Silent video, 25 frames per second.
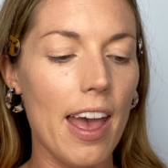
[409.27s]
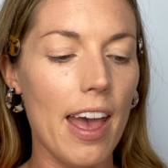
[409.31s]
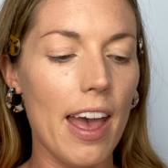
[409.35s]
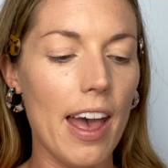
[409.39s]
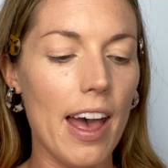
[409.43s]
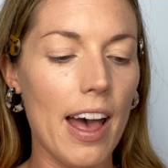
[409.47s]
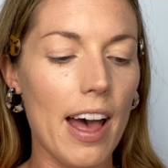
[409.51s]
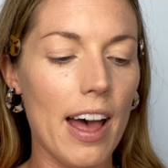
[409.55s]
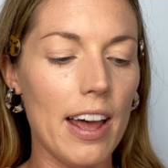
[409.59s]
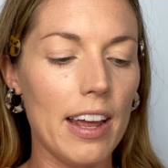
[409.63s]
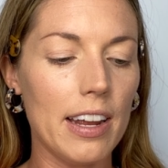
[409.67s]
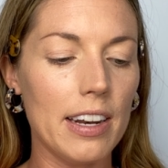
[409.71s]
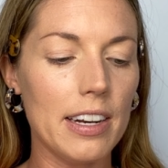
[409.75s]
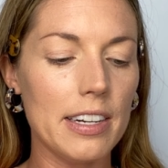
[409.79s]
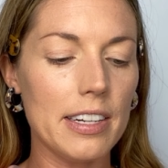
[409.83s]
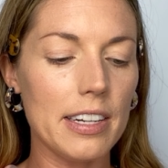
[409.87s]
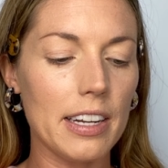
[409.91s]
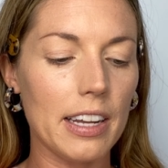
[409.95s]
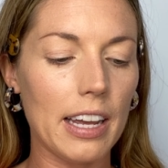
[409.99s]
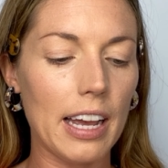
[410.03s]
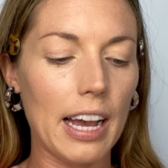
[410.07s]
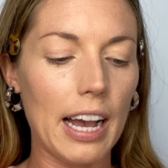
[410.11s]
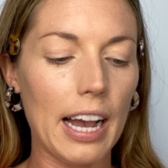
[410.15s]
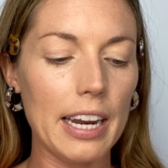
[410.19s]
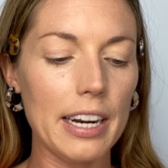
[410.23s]
And
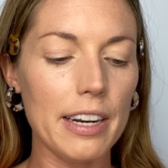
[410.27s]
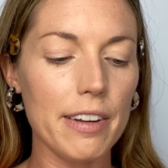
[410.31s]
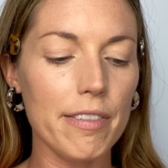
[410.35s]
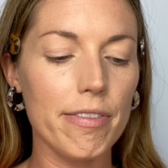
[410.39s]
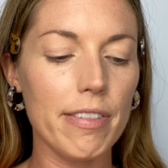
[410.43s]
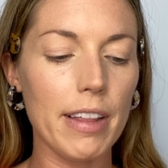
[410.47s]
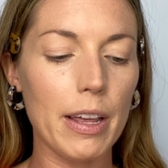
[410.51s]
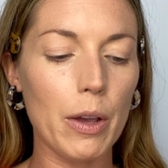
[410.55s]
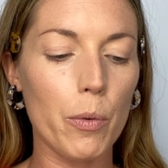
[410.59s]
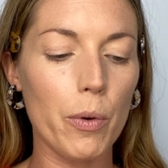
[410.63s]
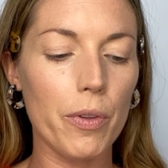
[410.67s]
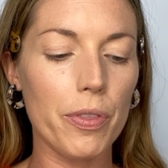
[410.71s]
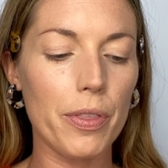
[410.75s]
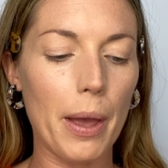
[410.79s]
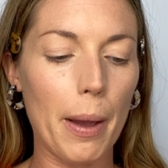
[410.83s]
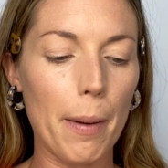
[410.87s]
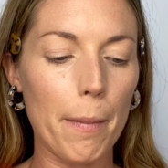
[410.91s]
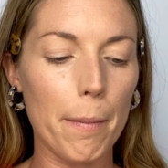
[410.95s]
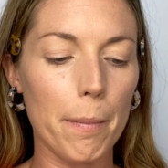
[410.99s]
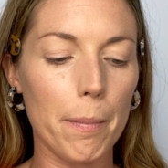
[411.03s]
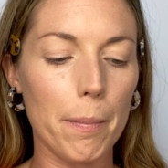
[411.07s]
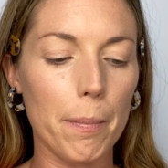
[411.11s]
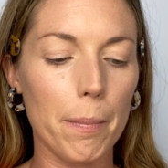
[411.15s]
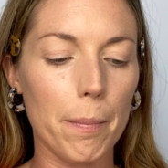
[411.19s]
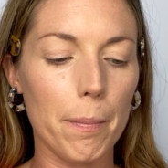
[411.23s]
kind of like what
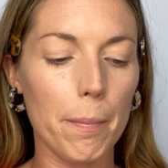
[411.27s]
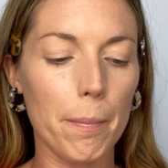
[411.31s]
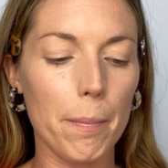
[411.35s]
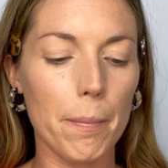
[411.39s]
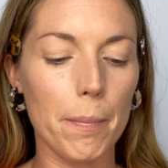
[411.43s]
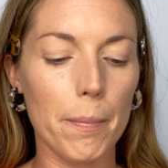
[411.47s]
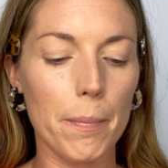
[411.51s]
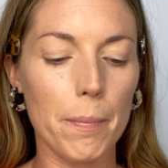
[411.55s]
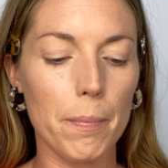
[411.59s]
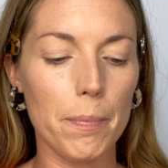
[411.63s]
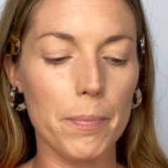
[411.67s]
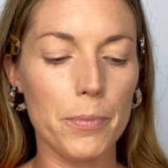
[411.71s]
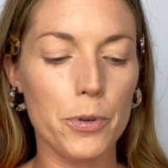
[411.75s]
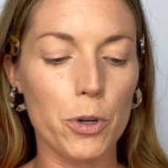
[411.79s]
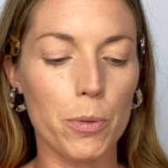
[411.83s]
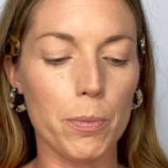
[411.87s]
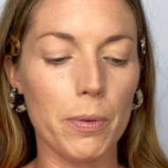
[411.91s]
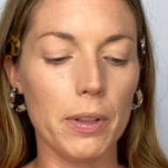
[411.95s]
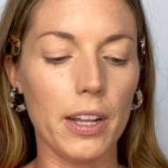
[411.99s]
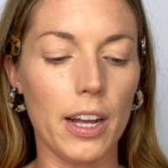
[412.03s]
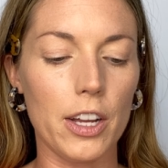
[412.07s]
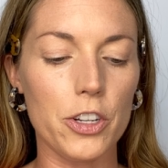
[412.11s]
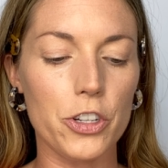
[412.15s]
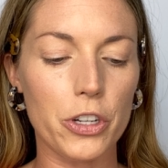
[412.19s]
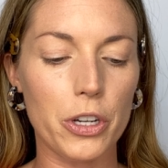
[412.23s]
that
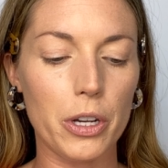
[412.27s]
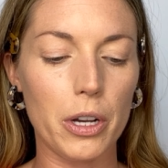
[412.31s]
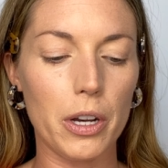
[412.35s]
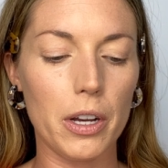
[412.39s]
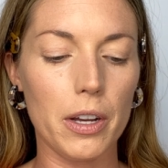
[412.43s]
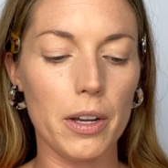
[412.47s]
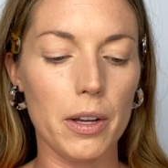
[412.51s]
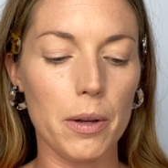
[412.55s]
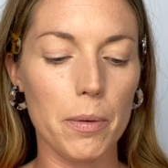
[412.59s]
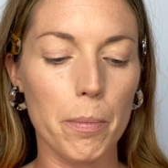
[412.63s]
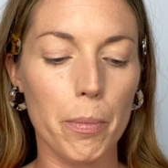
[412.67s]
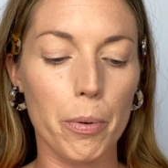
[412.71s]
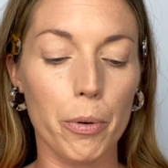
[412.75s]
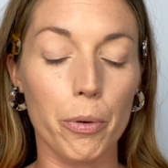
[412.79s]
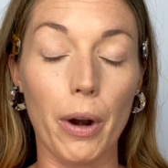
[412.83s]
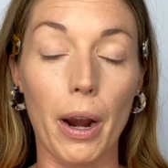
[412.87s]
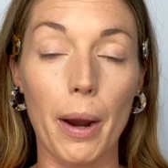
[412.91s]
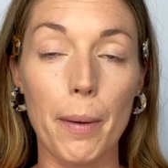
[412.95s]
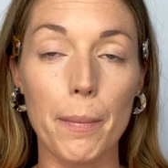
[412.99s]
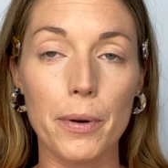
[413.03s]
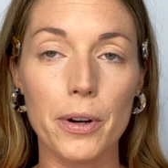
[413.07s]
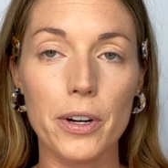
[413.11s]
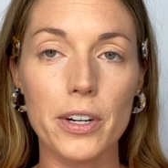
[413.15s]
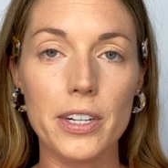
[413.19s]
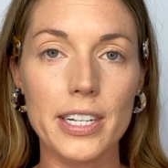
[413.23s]
Dermalogica
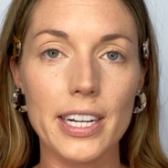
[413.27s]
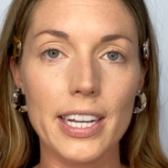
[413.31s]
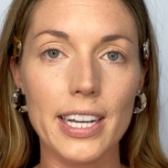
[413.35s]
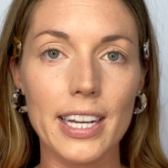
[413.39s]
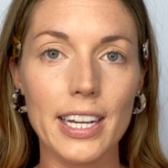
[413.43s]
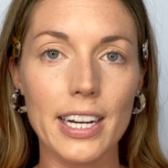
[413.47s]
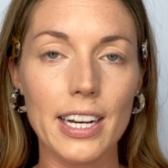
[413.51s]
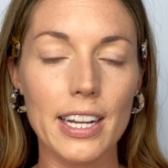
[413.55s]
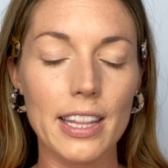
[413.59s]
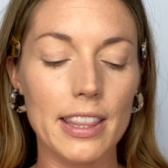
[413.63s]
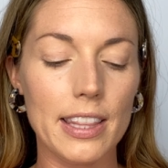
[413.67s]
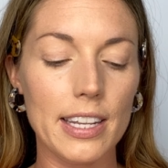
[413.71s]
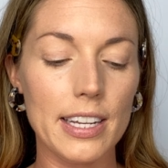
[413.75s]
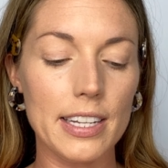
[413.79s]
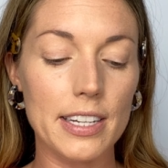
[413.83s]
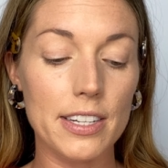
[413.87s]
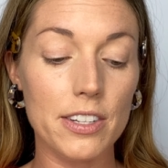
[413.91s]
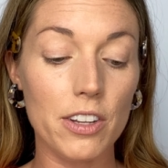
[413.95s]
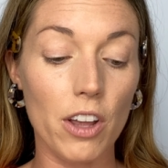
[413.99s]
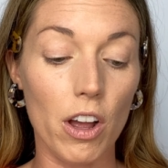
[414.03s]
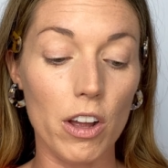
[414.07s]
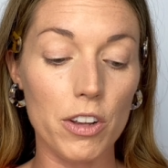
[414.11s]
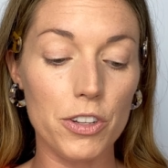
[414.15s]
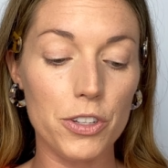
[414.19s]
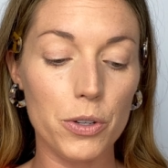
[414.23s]
primer did, this is
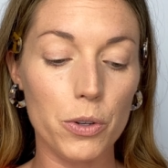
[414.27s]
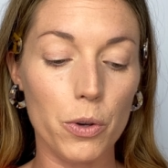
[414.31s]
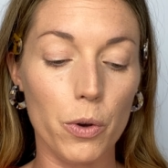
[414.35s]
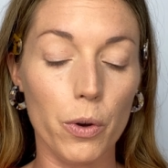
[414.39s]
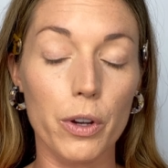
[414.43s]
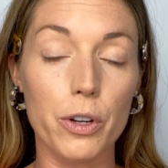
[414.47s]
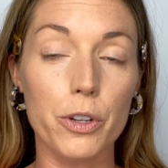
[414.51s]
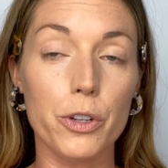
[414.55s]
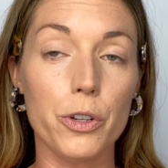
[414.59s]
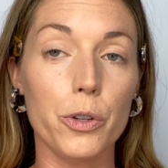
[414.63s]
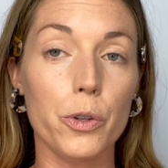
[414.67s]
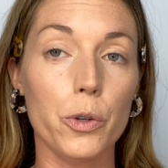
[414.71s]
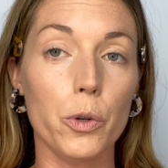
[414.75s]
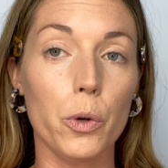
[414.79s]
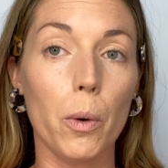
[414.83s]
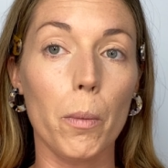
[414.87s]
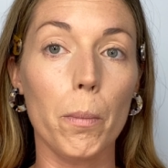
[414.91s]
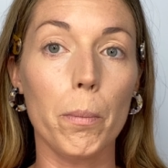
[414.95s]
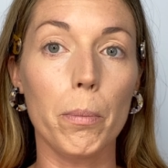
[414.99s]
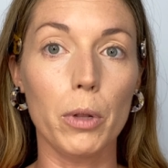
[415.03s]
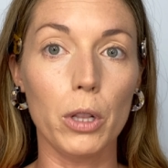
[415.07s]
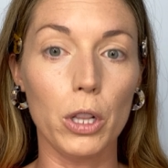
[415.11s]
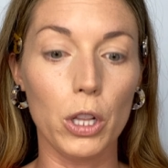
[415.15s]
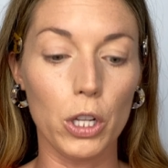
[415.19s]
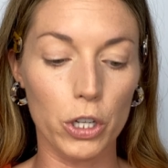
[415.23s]
also going to
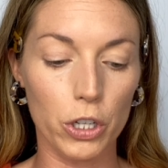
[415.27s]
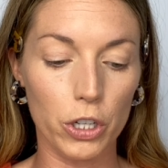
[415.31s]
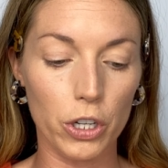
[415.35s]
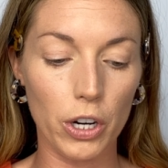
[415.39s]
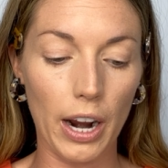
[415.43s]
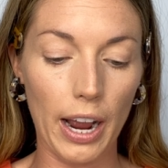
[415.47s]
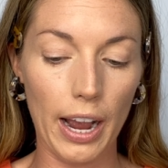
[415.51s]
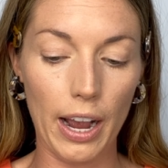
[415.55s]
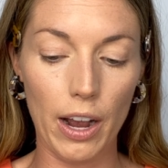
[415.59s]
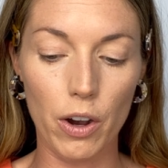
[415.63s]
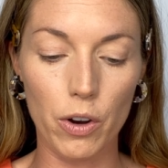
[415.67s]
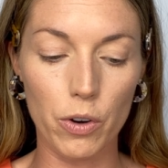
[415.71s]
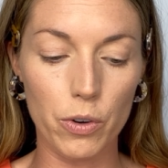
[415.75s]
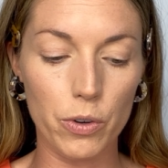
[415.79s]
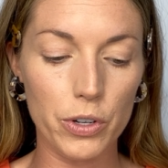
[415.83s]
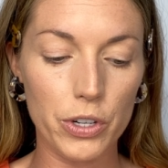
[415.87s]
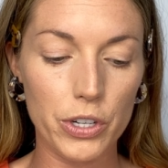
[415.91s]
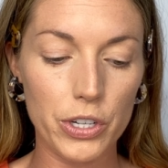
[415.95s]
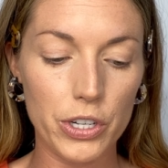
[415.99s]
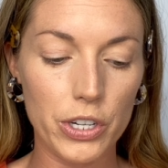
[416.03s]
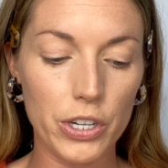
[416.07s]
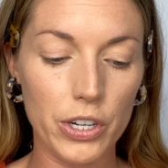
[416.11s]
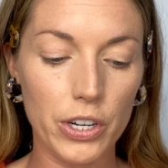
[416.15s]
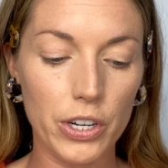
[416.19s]
blur out